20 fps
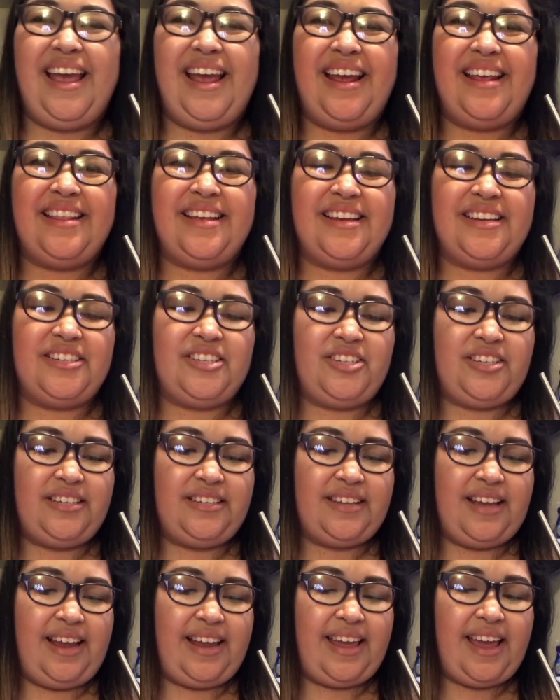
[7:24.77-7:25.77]
And then
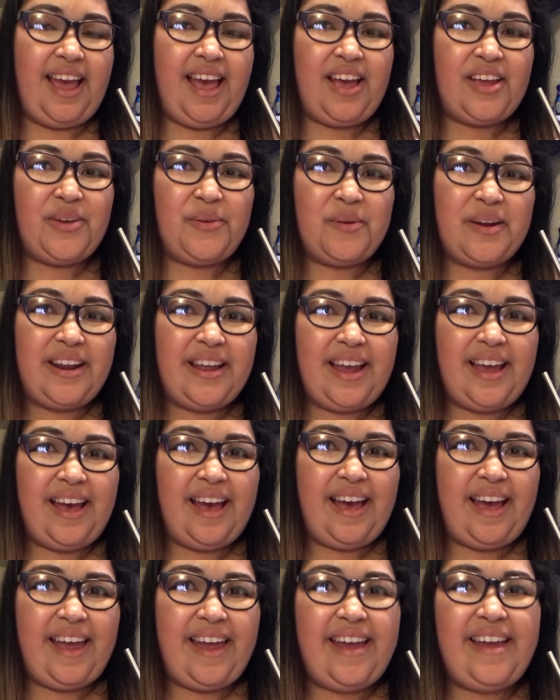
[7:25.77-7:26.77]
she's like, yeah, you want to get
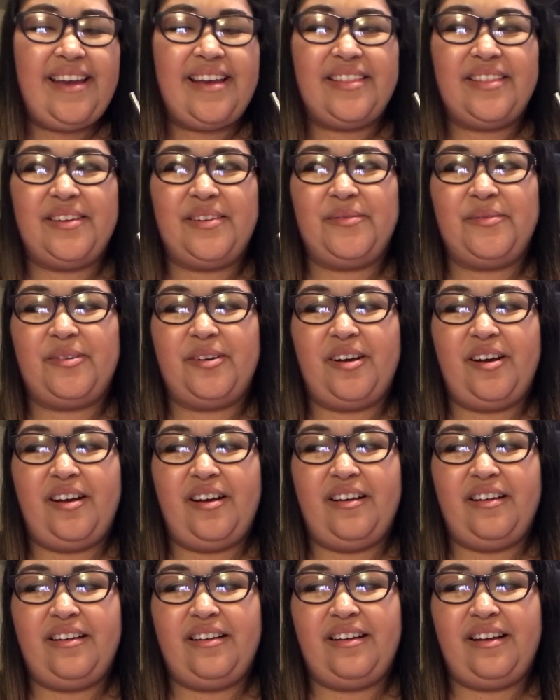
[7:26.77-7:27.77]
high? And then we're
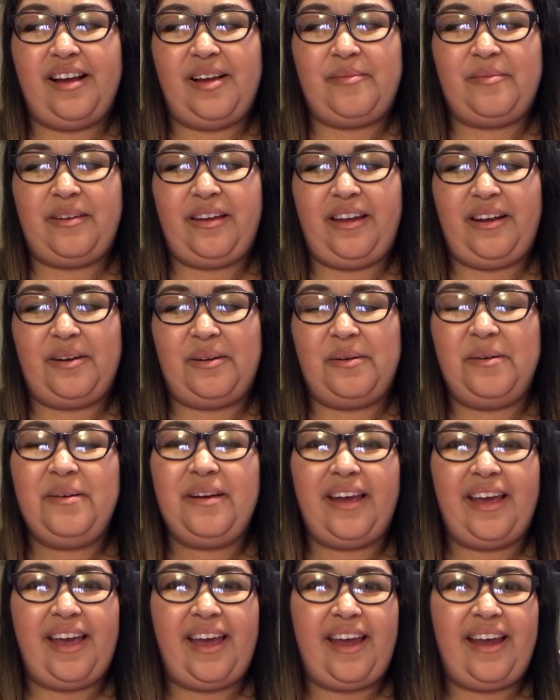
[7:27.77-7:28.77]
all, I mean,
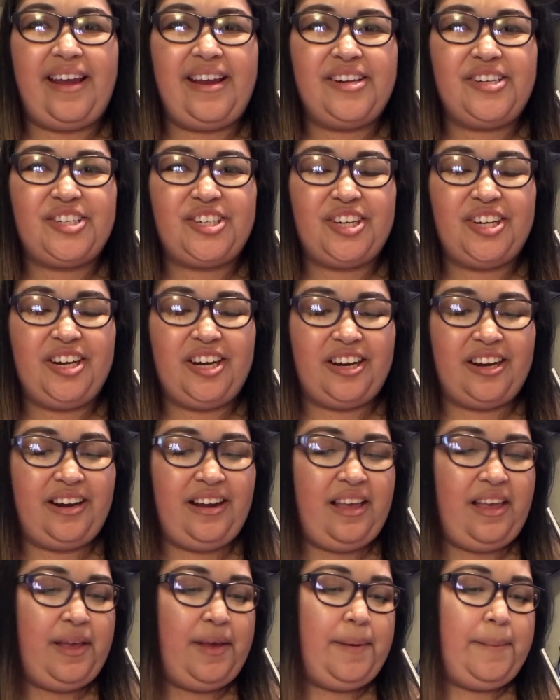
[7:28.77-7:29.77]
okay, sure.
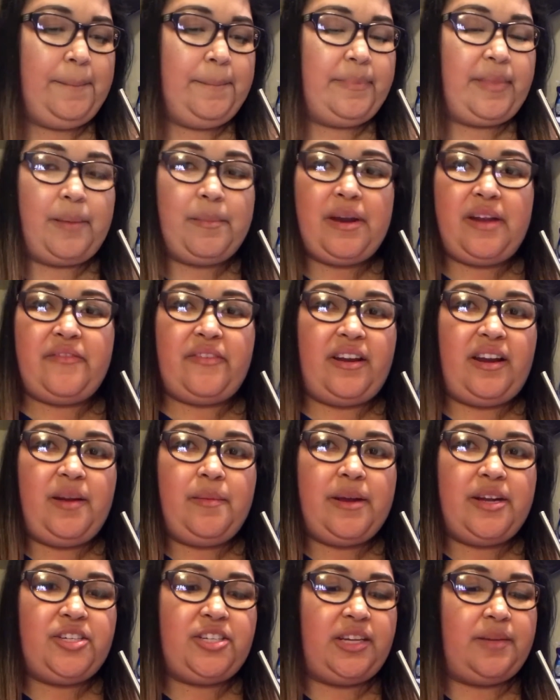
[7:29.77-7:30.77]
I'm not even
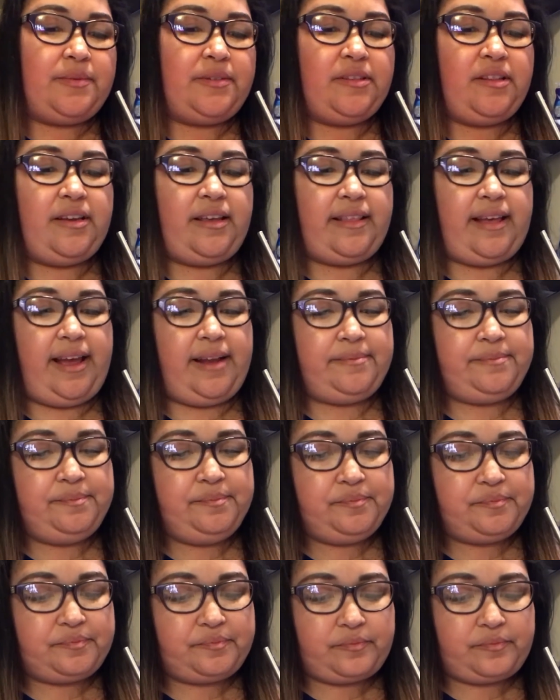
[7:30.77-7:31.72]
eating my chips. Look at that.